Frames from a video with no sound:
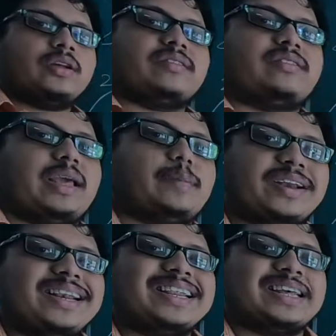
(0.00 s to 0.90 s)

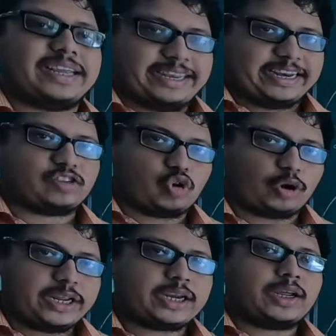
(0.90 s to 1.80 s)
stable
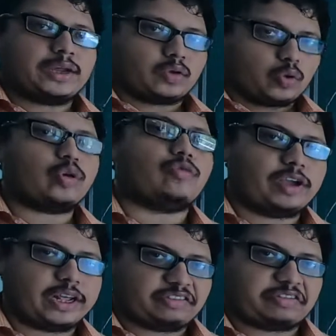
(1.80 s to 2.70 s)
electronic
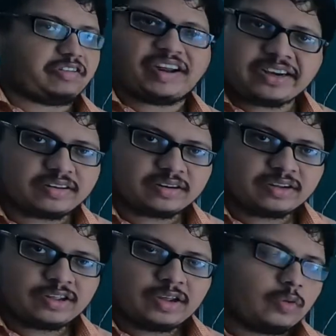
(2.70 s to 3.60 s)
configuration,
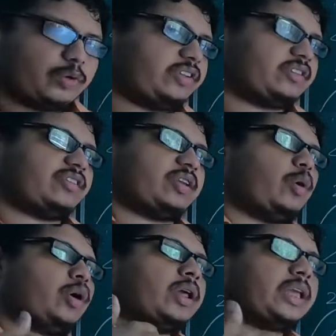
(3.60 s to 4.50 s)
right? We discussed
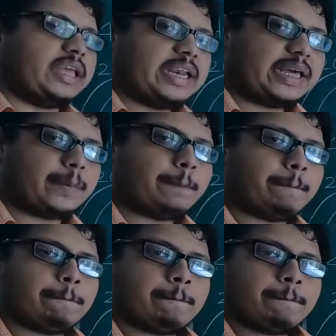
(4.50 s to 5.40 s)
about
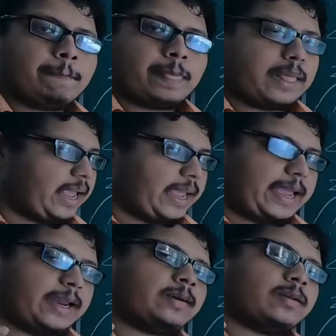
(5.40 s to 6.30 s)
helium
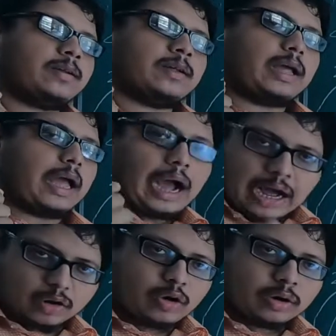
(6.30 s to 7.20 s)
and
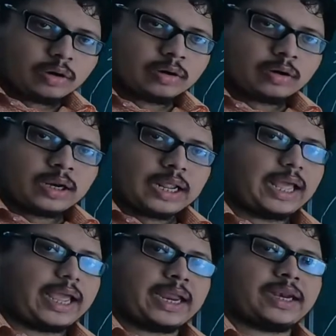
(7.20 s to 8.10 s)

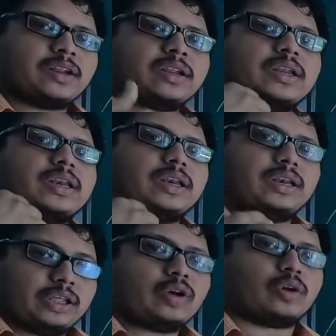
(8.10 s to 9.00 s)
argon and
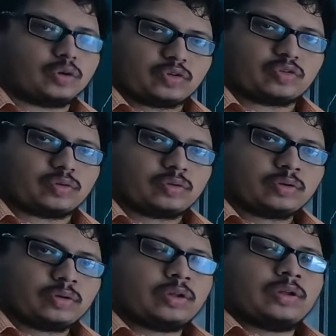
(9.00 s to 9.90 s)
neon
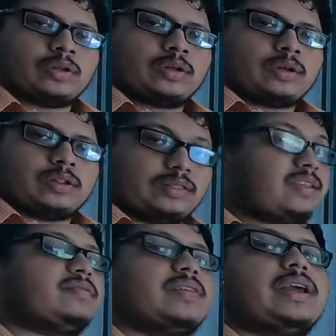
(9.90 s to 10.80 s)
also.
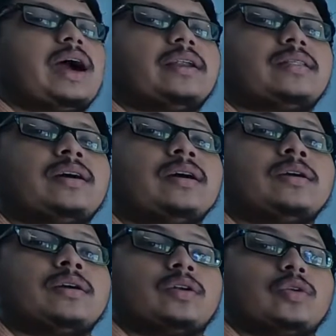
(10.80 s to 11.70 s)
These three are
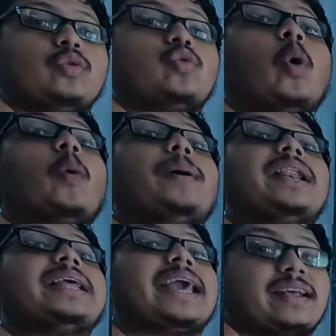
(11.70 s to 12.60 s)
the
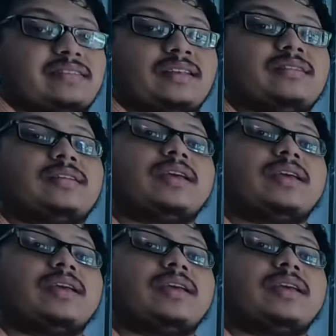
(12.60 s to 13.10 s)
noble gases